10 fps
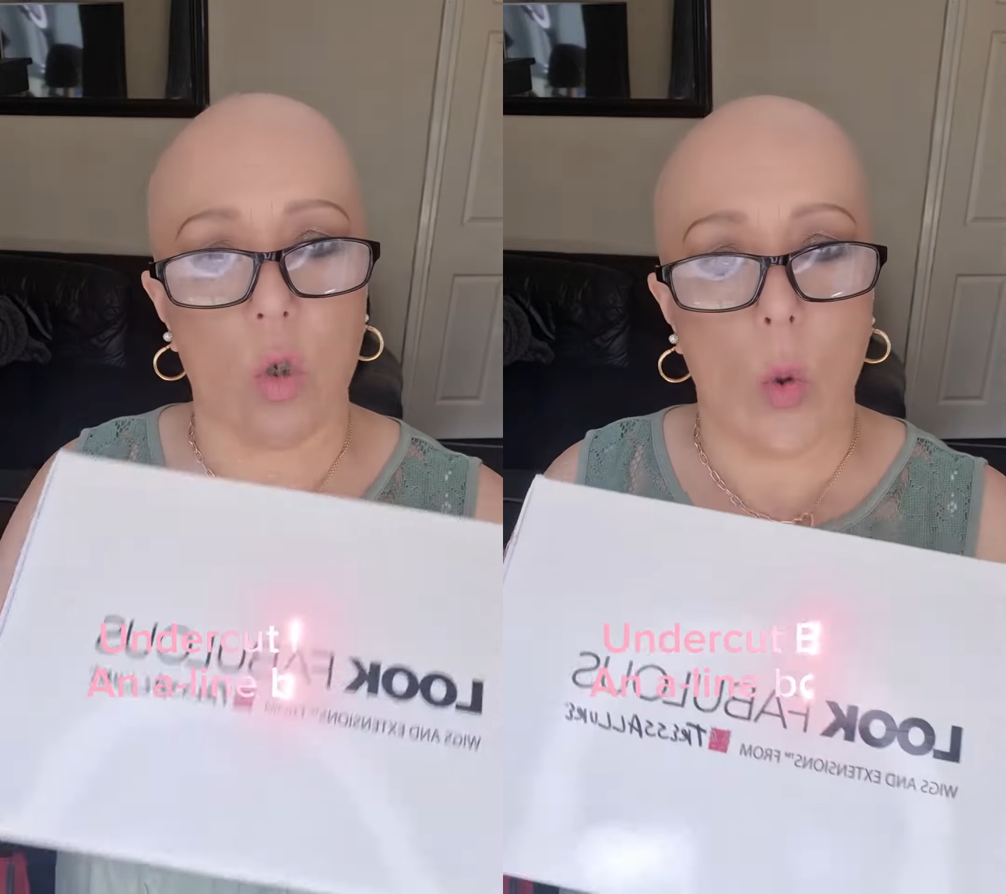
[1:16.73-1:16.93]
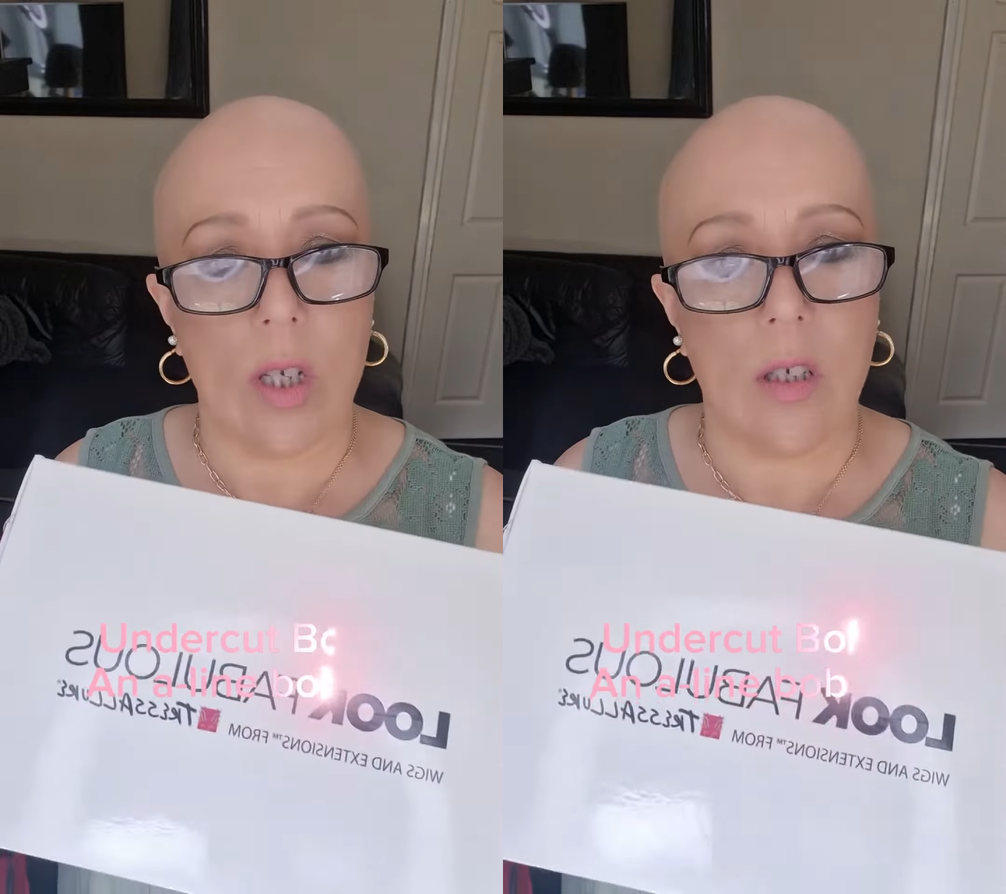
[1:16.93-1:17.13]

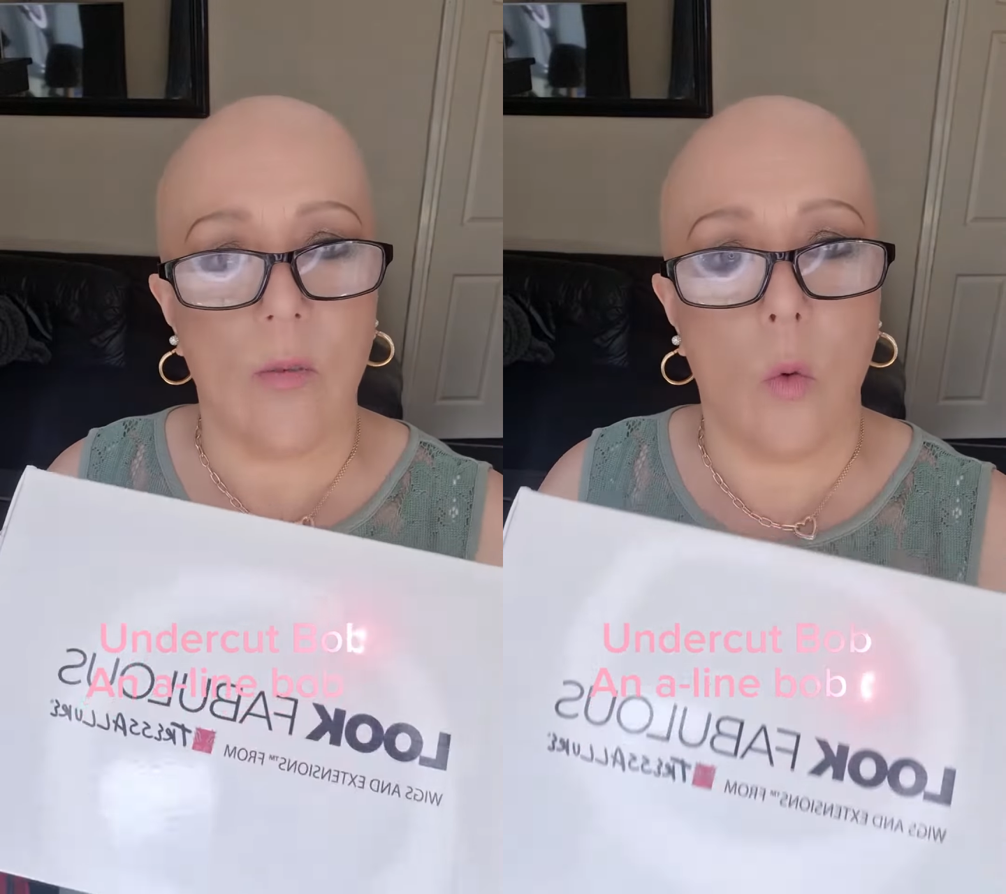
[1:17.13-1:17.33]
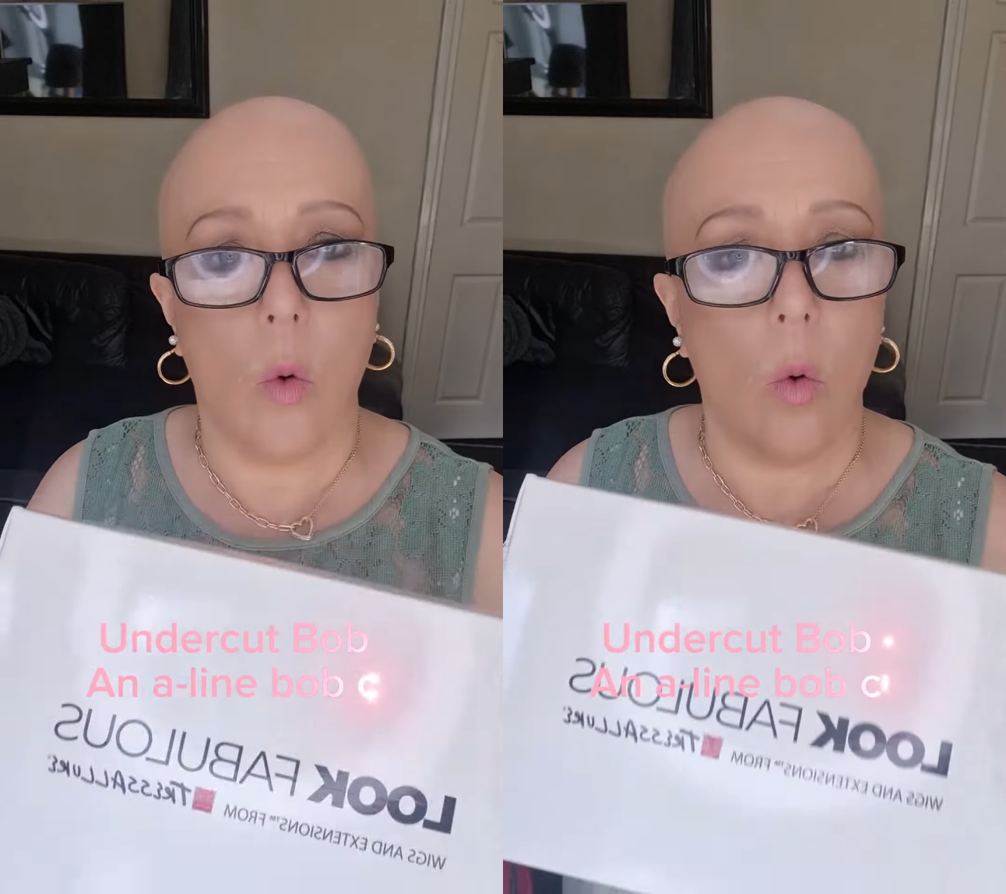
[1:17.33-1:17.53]

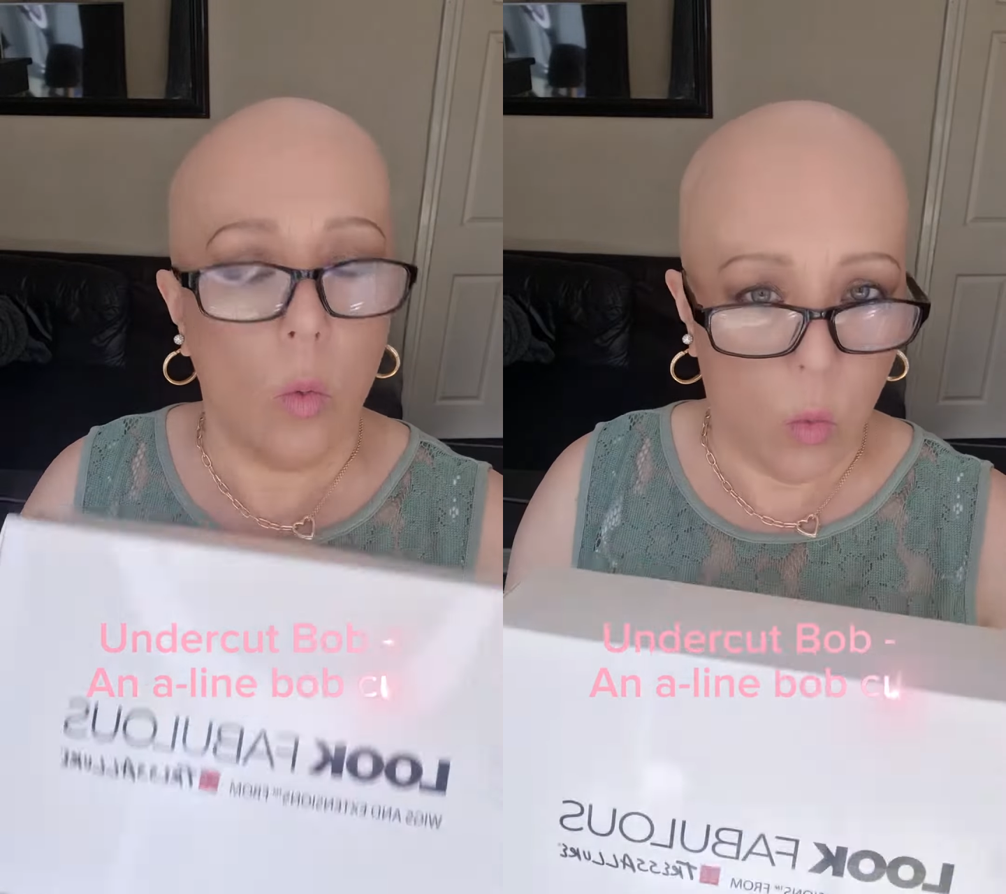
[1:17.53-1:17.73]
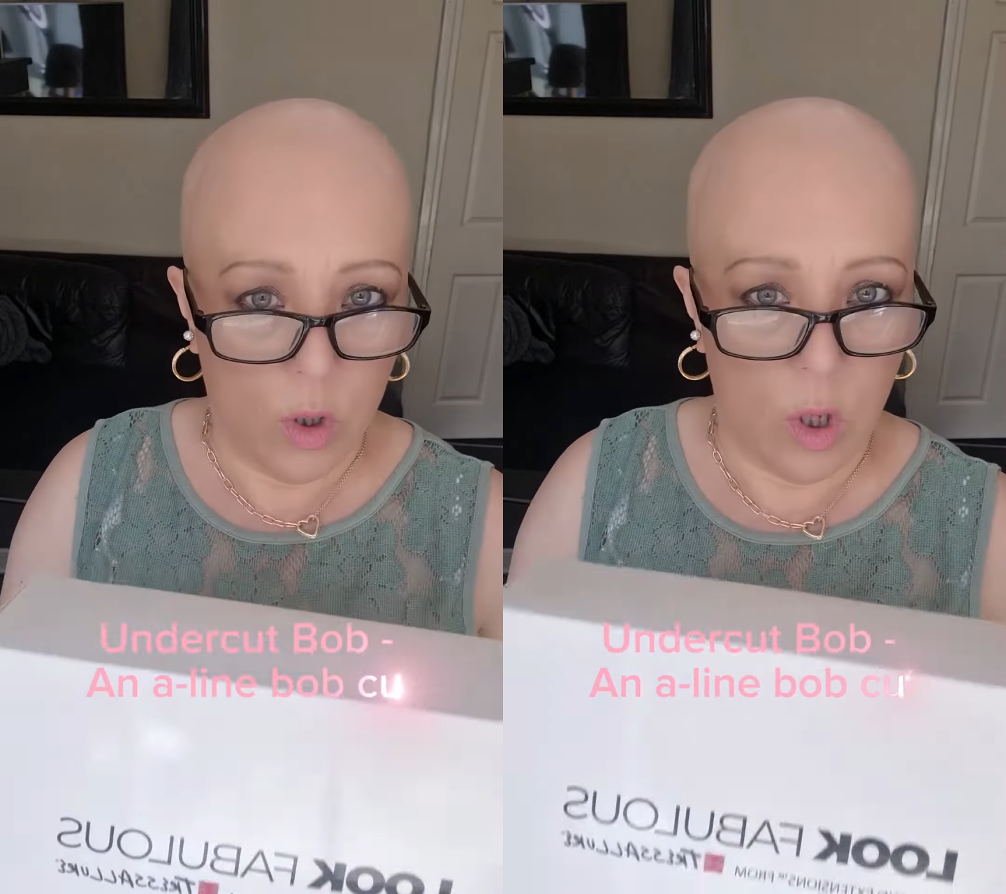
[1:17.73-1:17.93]
24,
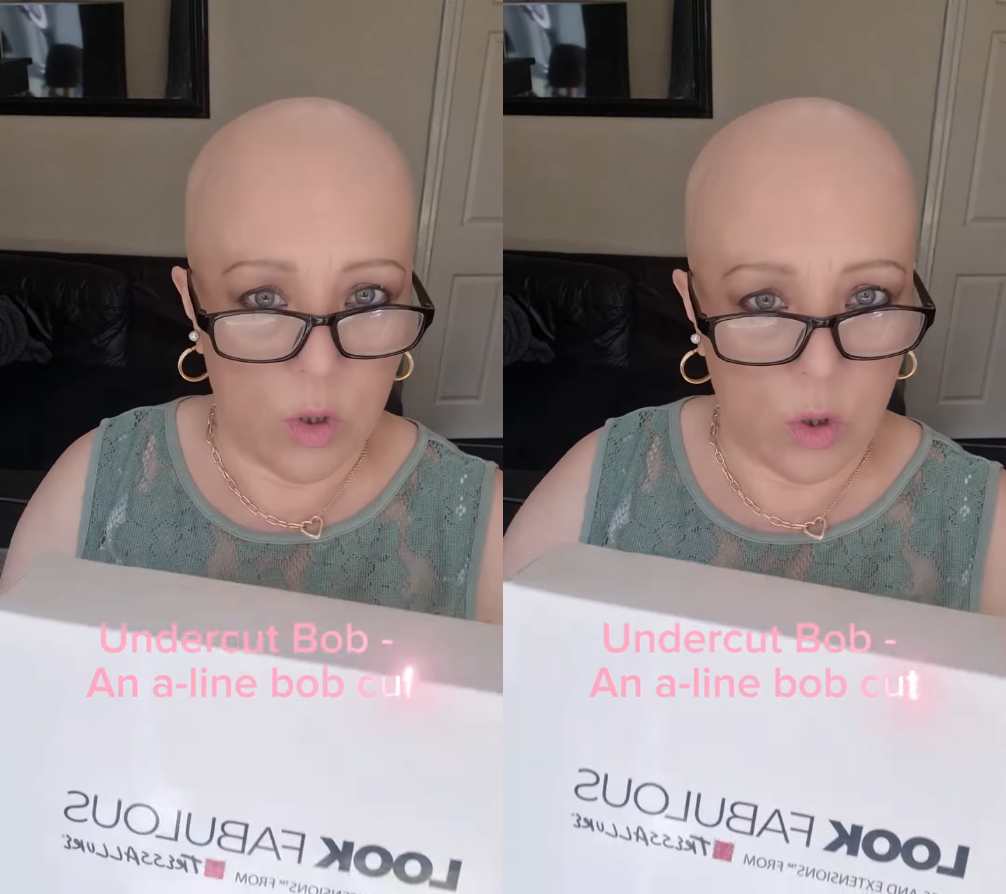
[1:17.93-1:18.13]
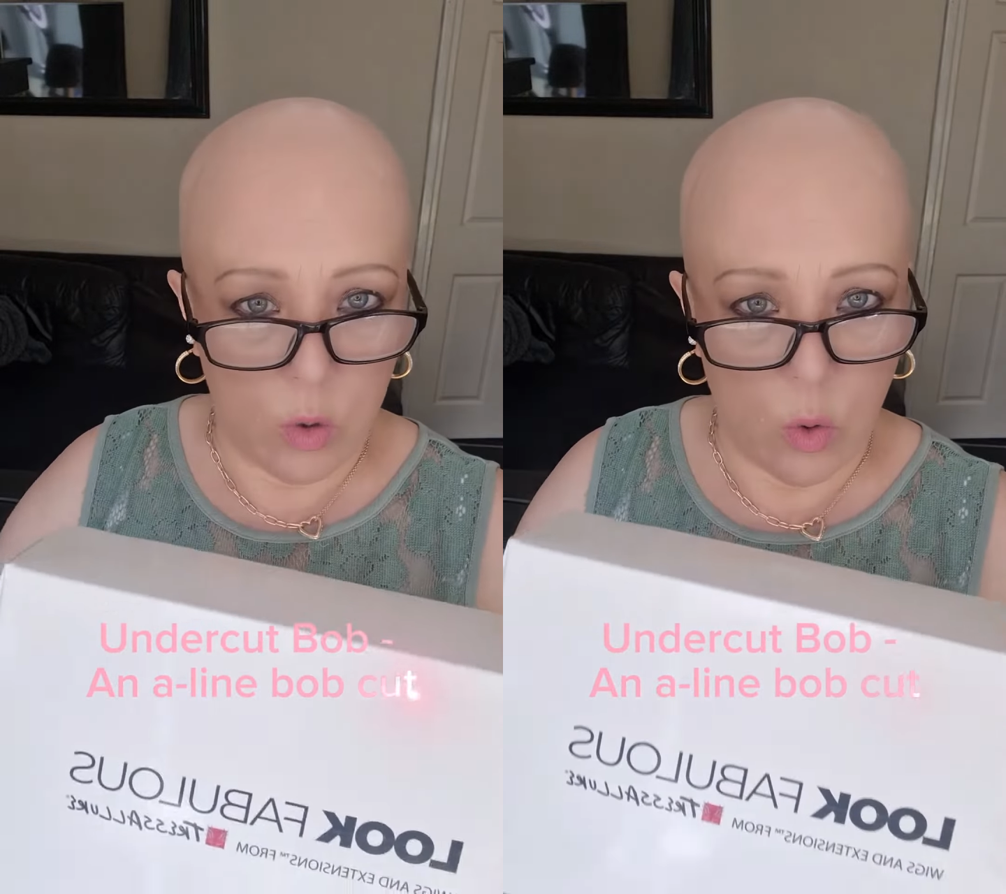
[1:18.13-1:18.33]

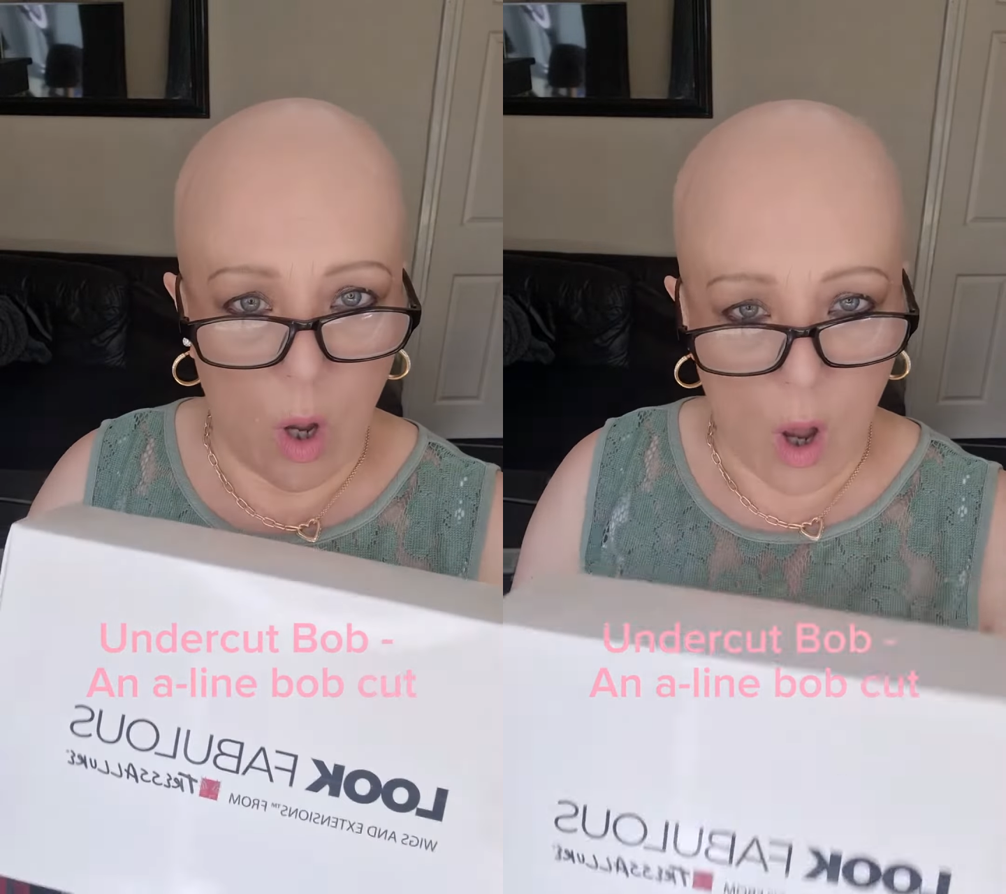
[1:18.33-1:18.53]
102,